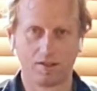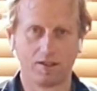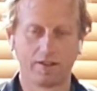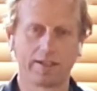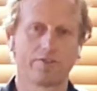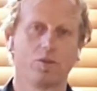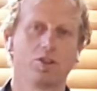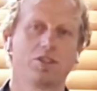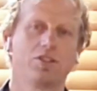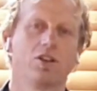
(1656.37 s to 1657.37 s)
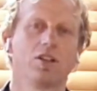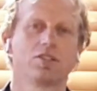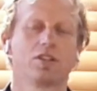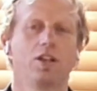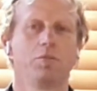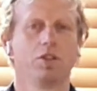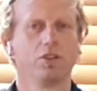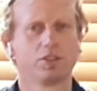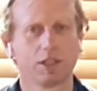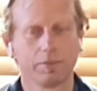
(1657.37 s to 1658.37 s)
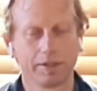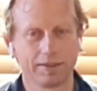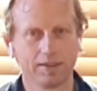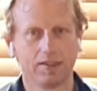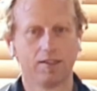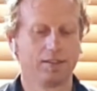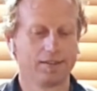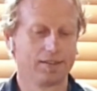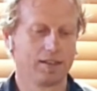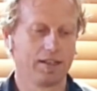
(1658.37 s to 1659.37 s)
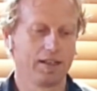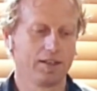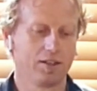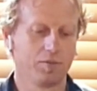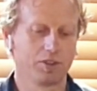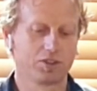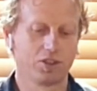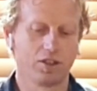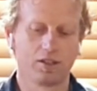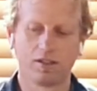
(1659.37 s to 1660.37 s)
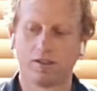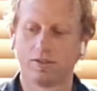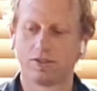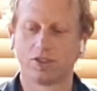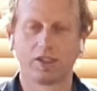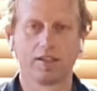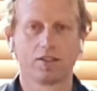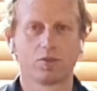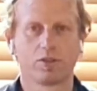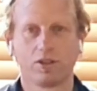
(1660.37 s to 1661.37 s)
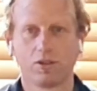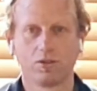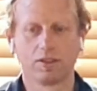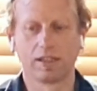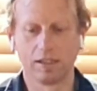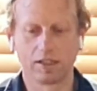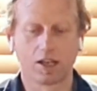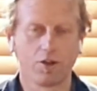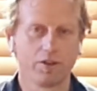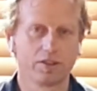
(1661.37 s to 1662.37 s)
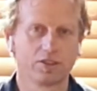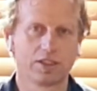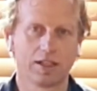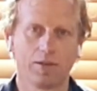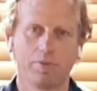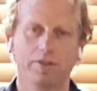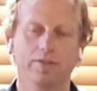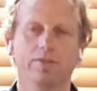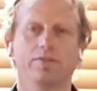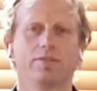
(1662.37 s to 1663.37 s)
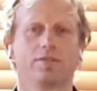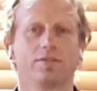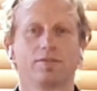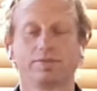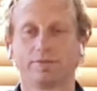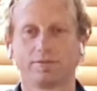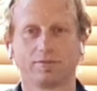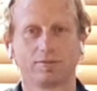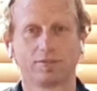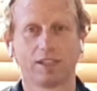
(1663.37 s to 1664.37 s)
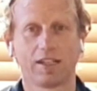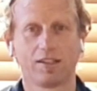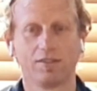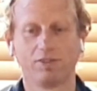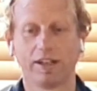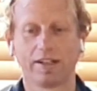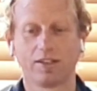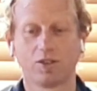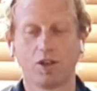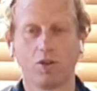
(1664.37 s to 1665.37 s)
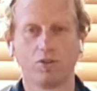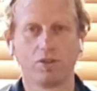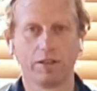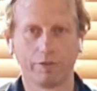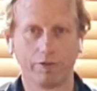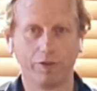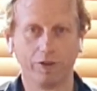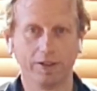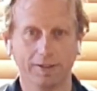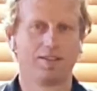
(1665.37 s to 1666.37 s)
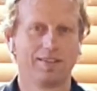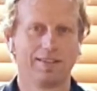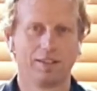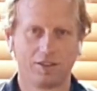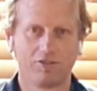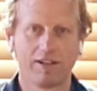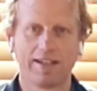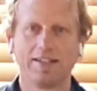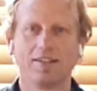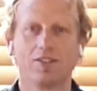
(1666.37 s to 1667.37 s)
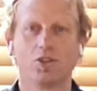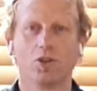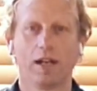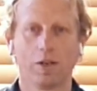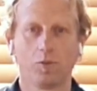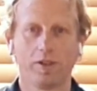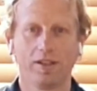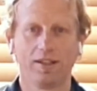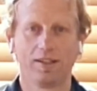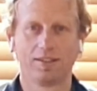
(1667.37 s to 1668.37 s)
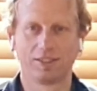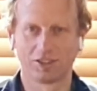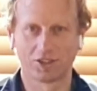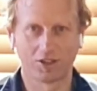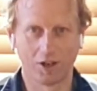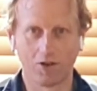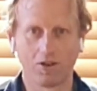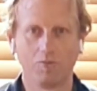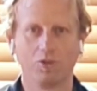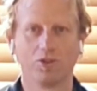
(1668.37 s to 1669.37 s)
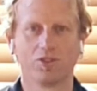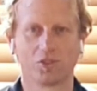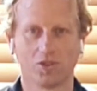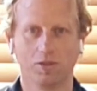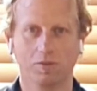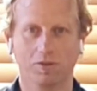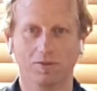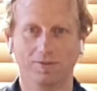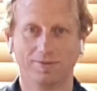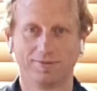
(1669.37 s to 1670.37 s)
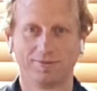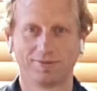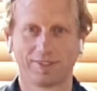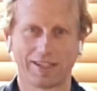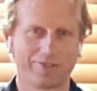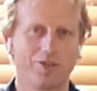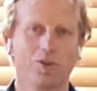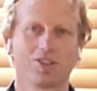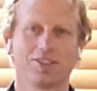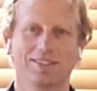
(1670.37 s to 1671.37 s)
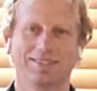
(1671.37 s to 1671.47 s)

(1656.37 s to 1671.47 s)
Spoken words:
Thanks for watching, guys. I hope you learned something, and I'm excited to share this with you and get you going and set up and taking routing to a whole new level for you. Routing indoor hardware just got a whole lot more enjoyable. Thanks for watching.